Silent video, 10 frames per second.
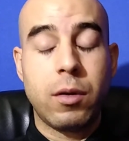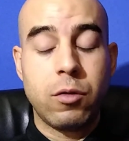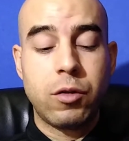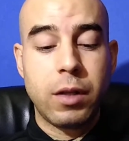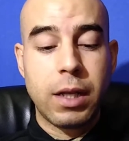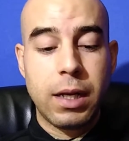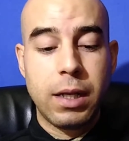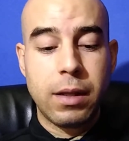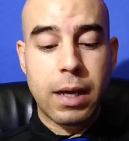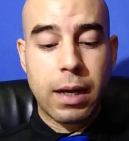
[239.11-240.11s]
It was a
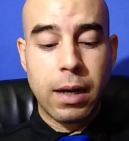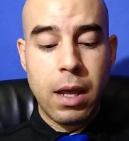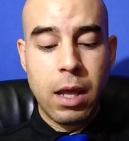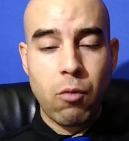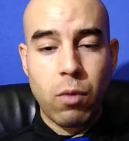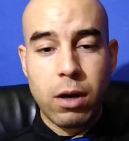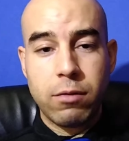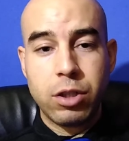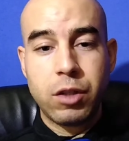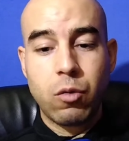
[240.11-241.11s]
lady that,
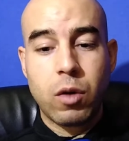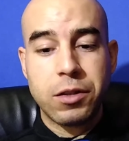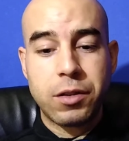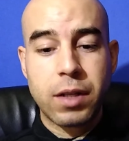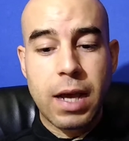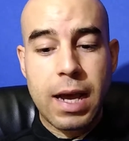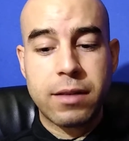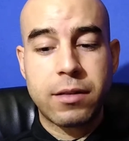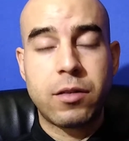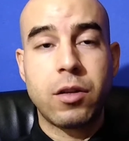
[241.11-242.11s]
whenever she was
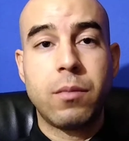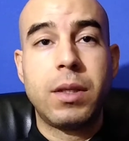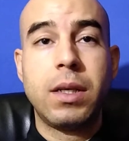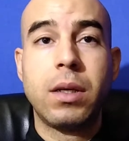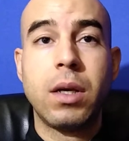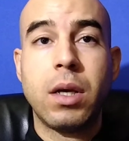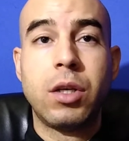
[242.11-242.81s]
asked something,